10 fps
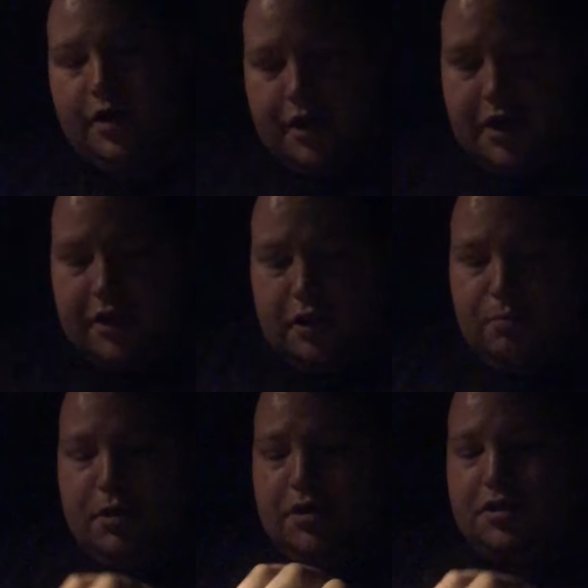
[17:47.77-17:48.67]
get their
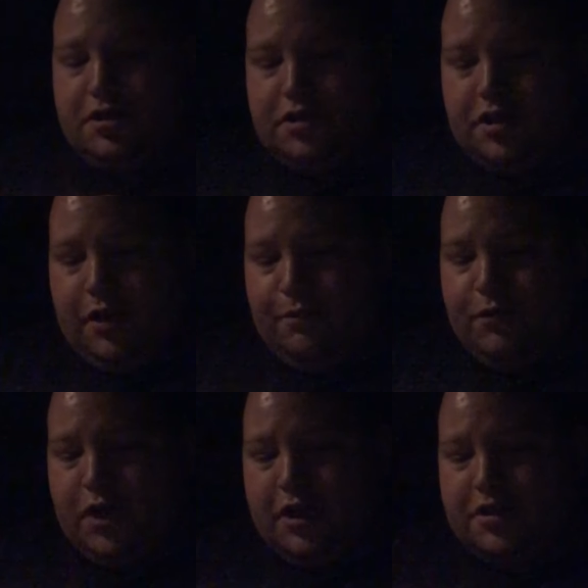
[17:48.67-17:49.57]
business
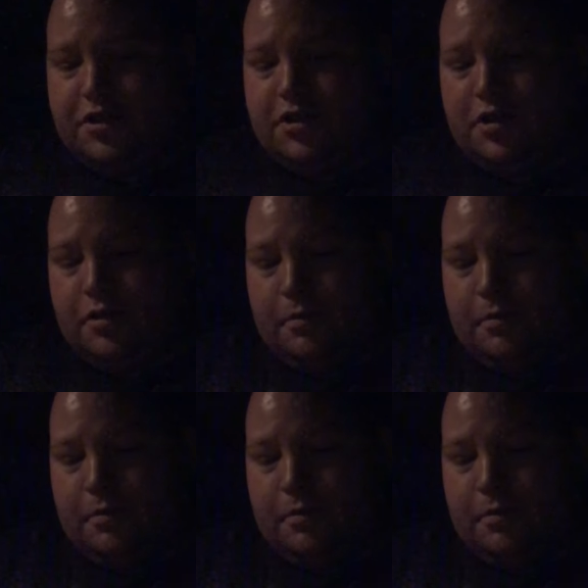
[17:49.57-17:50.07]
fixed